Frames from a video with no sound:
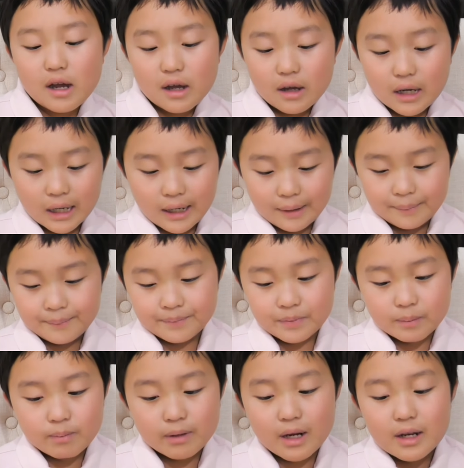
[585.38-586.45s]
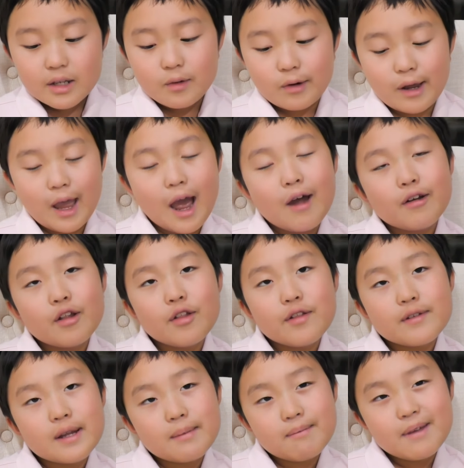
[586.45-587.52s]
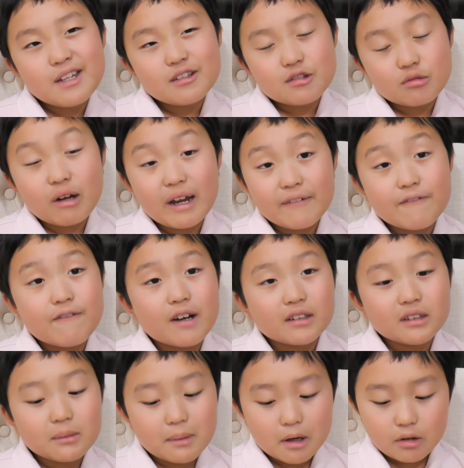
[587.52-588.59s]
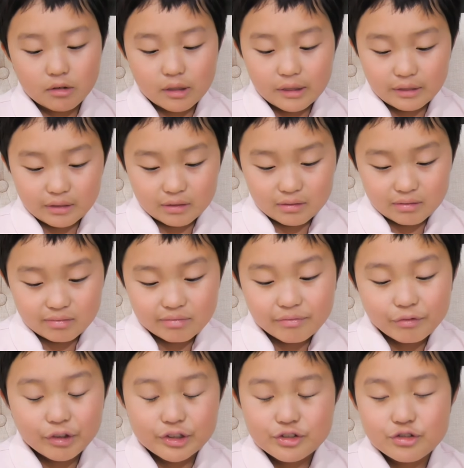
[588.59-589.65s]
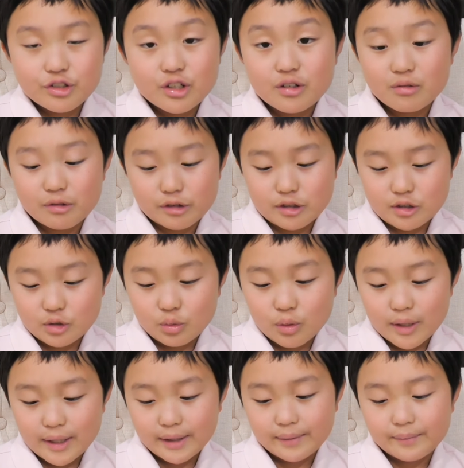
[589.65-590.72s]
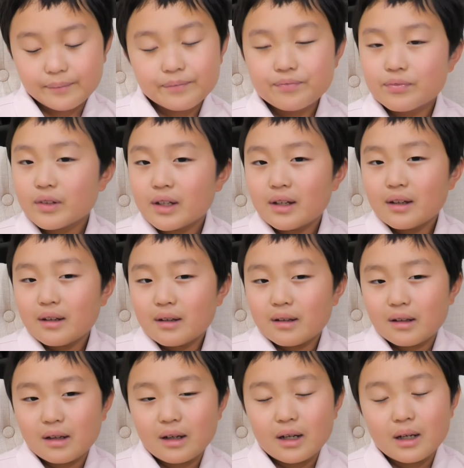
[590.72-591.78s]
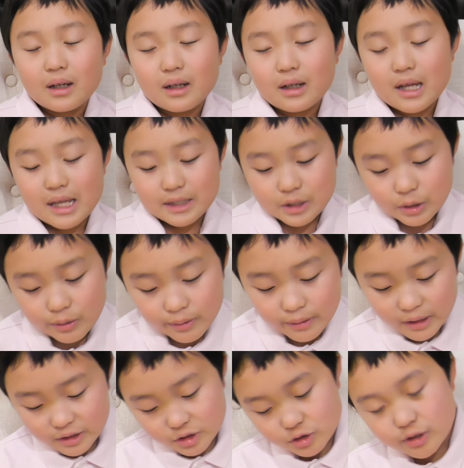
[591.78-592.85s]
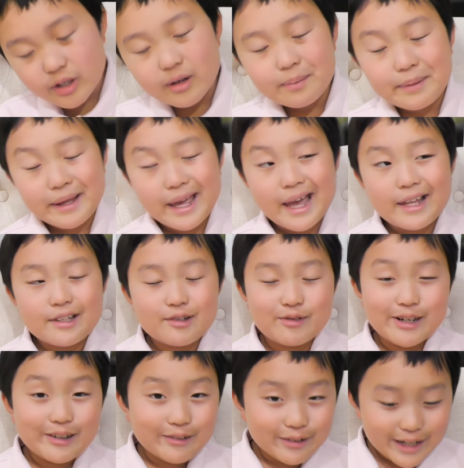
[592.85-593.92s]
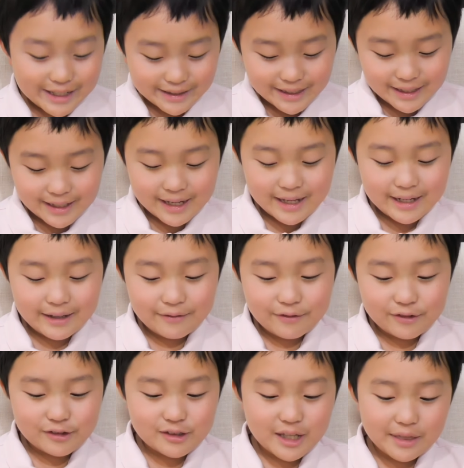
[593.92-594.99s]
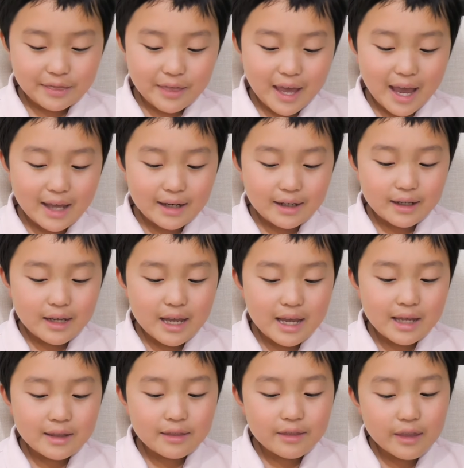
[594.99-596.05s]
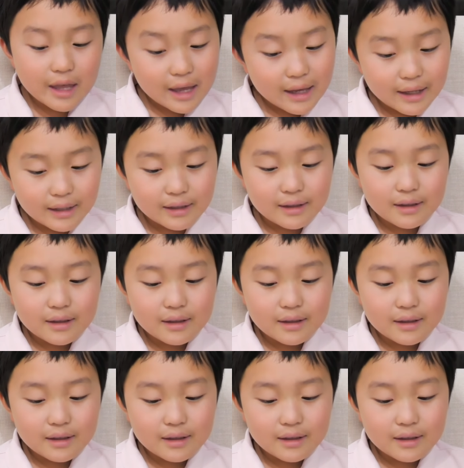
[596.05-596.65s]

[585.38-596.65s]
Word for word: um, but anyway, how do you think that Min's wife felt about what Tree-ear was doing? Uh, and do you think that Tree-ear began to regret that he had even said that? And then,